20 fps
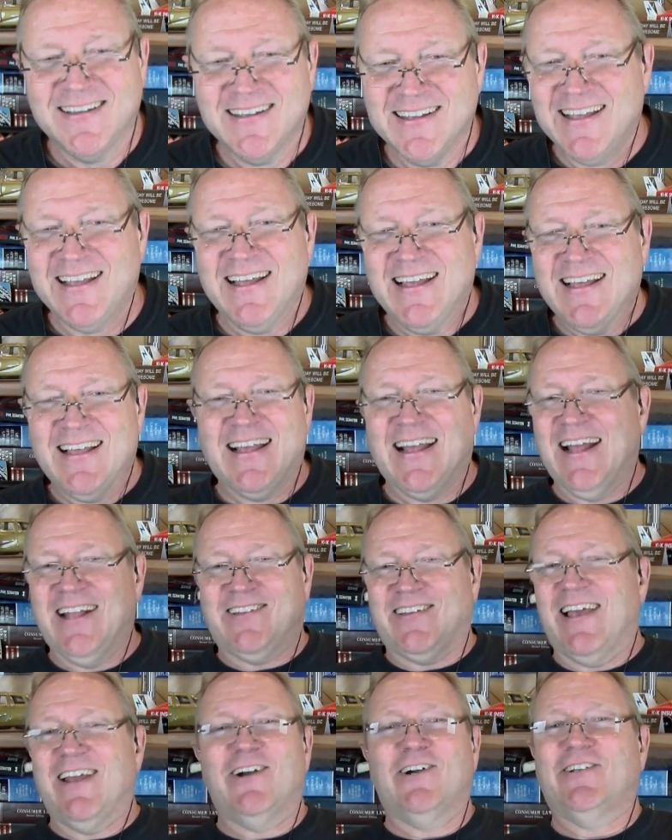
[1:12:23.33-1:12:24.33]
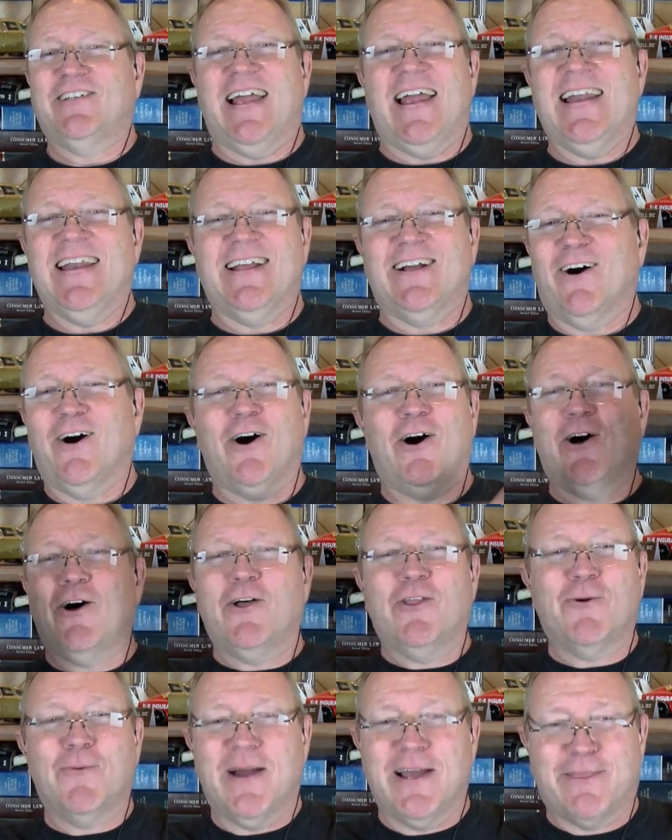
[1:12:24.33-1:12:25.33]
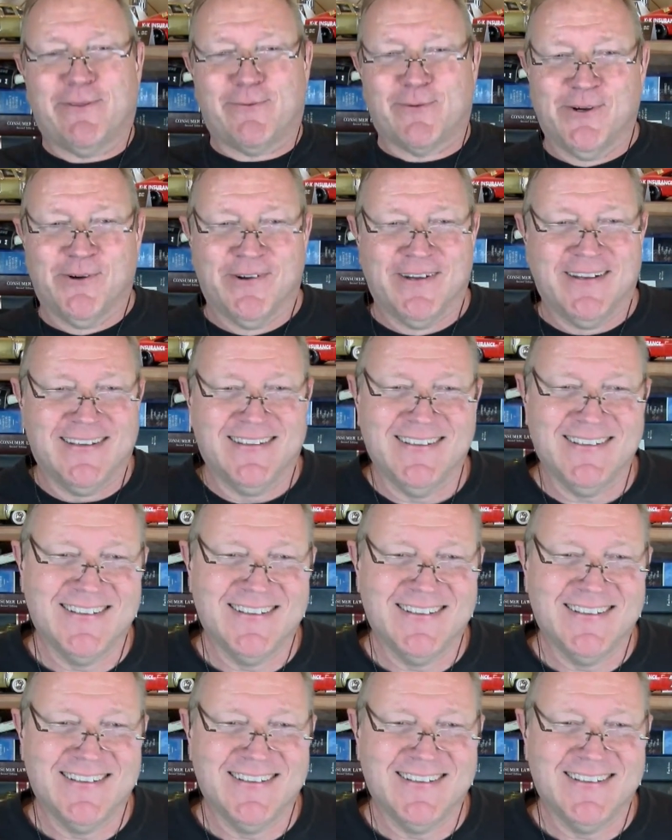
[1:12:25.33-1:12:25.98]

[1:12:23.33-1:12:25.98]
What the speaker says: it's entertaining all the way through.